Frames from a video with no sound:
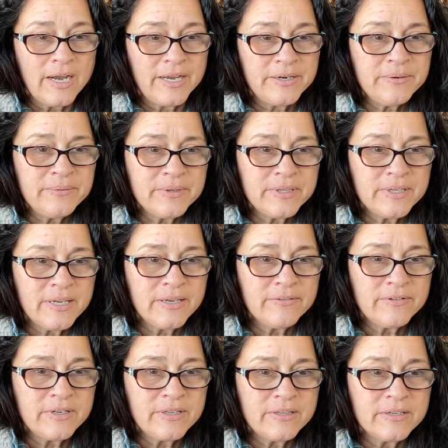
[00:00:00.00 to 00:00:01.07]
I don't really
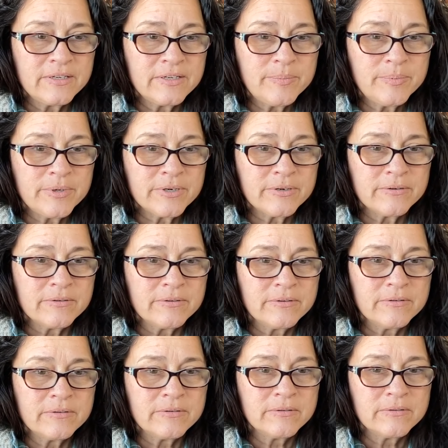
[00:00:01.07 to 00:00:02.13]
have anything up here.
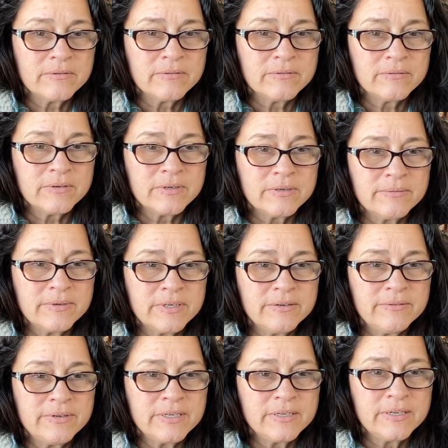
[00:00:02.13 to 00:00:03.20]
What are we
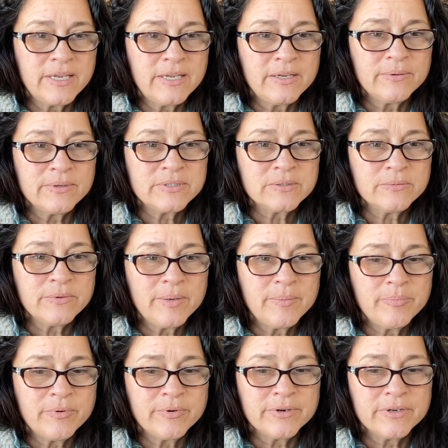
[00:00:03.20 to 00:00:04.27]
doing? Hey, what's a
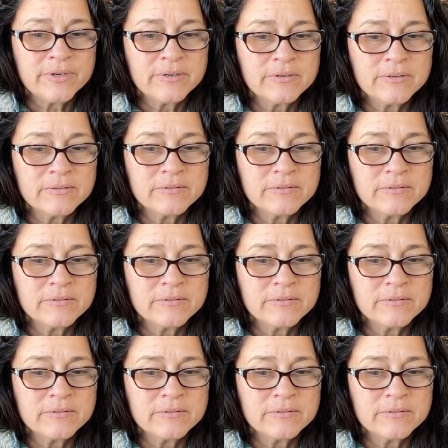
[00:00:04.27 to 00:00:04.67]
whiteboard?